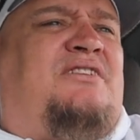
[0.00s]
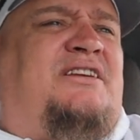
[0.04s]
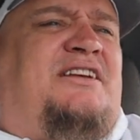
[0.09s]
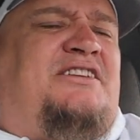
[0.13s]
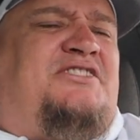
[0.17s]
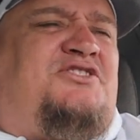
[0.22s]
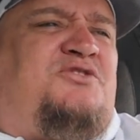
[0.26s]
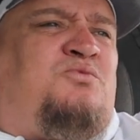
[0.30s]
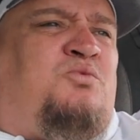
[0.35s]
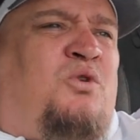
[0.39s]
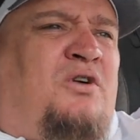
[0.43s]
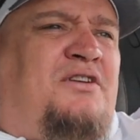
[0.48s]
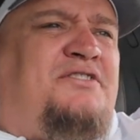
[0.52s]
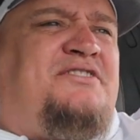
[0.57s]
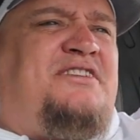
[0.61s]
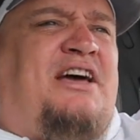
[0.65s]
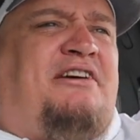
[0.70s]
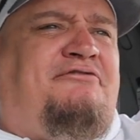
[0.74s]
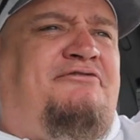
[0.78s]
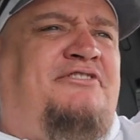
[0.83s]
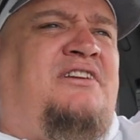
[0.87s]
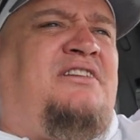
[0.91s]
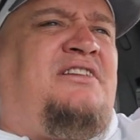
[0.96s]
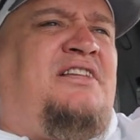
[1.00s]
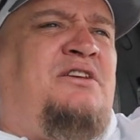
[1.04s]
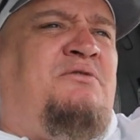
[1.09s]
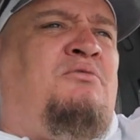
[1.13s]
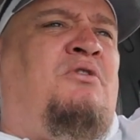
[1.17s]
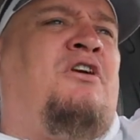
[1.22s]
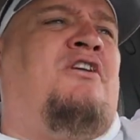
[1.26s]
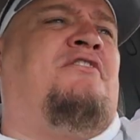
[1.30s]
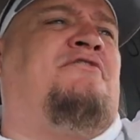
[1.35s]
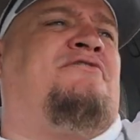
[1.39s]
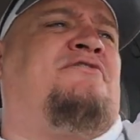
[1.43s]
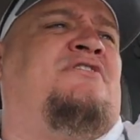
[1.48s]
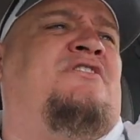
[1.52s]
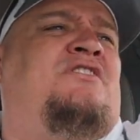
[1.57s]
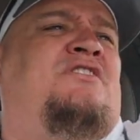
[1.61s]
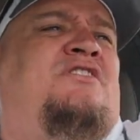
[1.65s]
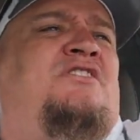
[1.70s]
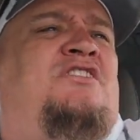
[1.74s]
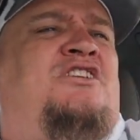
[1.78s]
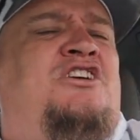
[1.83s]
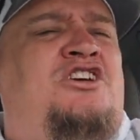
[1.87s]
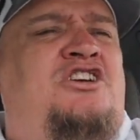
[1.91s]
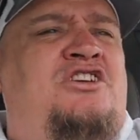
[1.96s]
It's worth, definitely worth
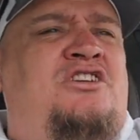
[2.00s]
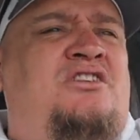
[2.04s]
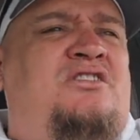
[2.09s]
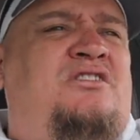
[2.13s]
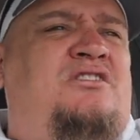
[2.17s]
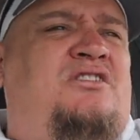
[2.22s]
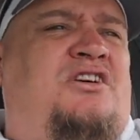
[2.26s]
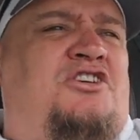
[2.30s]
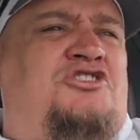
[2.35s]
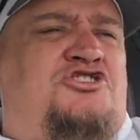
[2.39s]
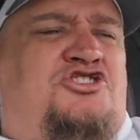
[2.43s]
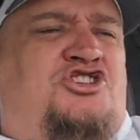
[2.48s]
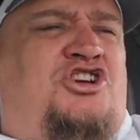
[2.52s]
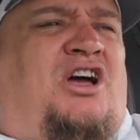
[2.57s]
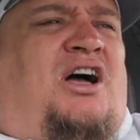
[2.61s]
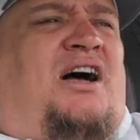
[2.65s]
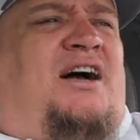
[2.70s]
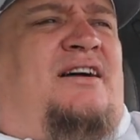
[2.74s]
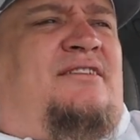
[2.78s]
a shot.